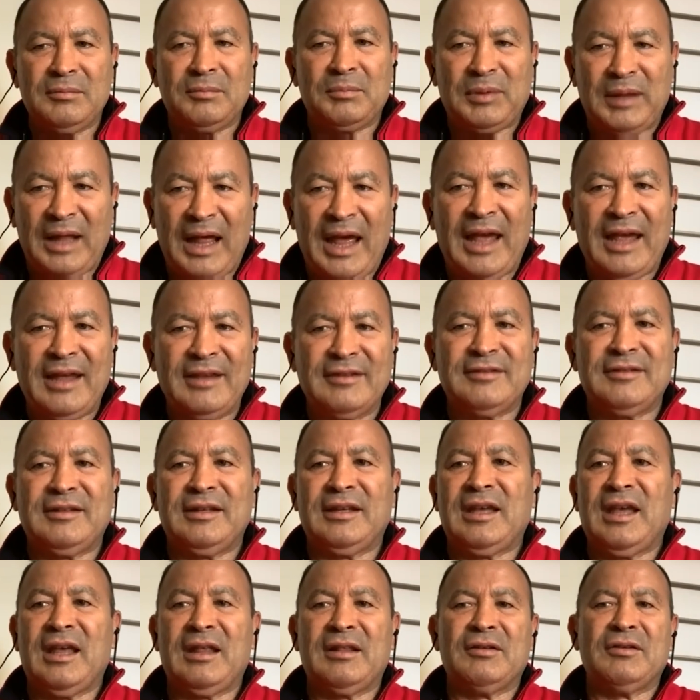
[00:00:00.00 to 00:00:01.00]
players
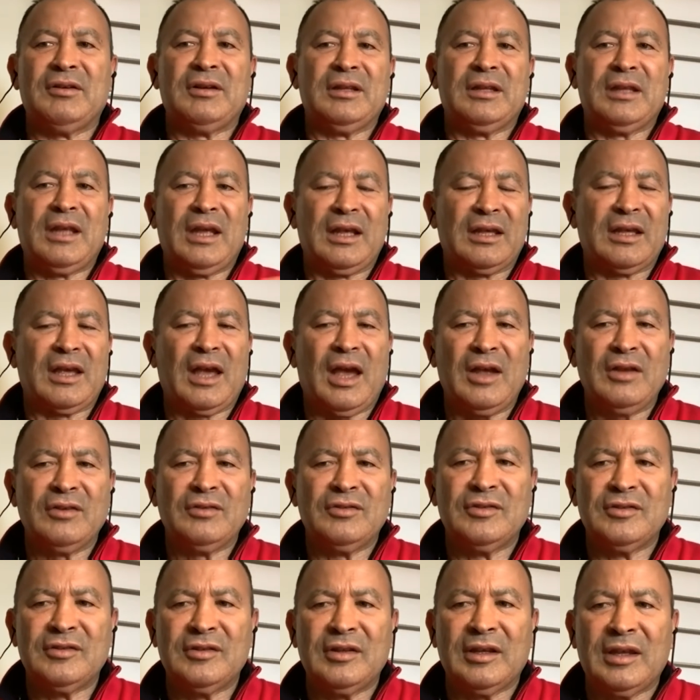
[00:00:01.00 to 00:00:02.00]
together and get
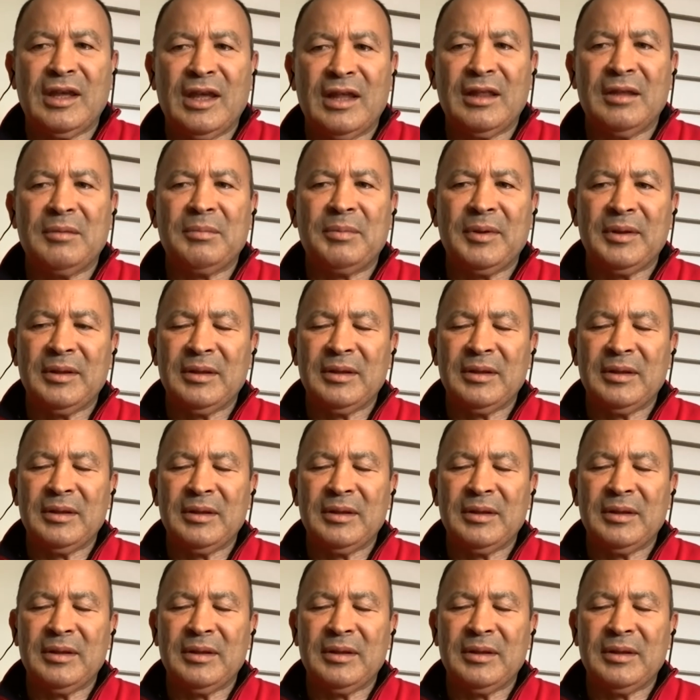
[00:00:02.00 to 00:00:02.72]
coaches together. But,